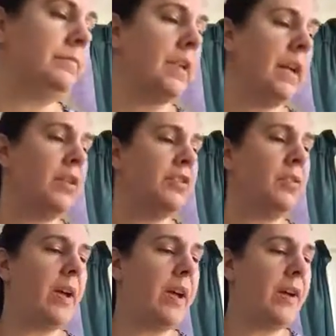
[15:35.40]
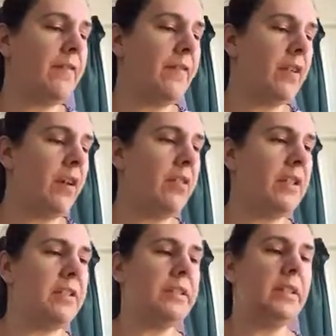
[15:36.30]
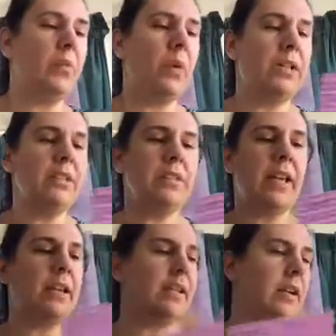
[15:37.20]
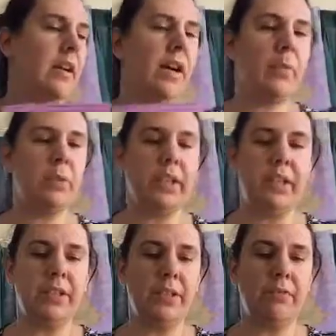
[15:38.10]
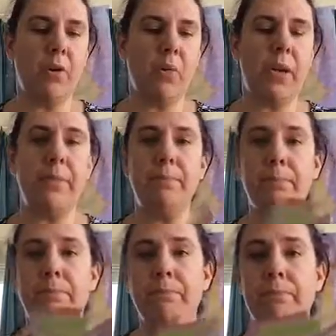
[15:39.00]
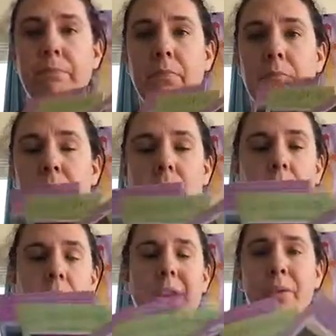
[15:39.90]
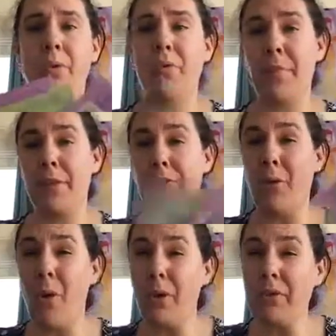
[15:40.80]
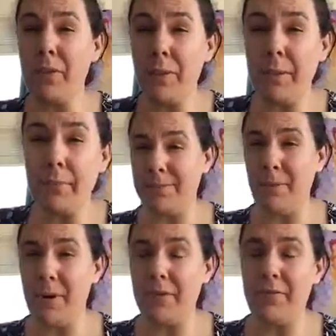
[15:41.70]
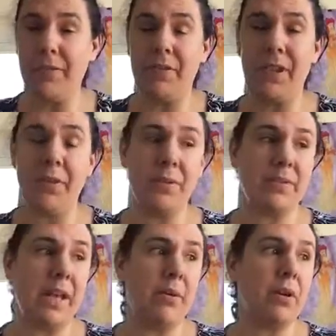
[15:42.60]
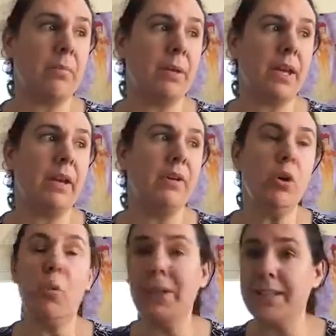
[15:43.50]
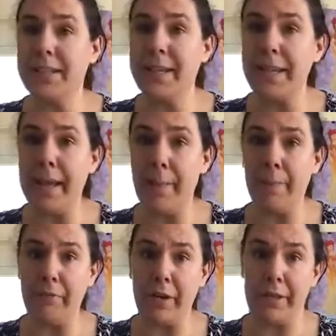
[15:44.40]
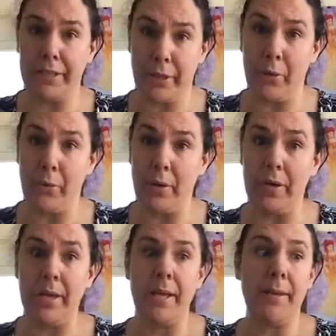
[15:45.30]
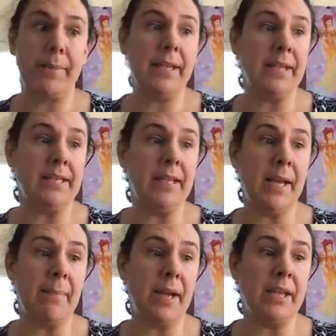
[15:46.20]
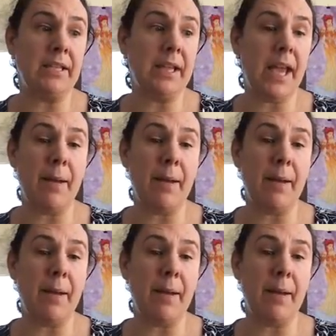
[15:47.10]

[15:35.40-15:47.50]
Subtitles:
I also have all these little ones that I would like to throw in. I don't know if I'm going to throw all of them in. Part of the video is now going to be what's kitted up and ready to go, because I might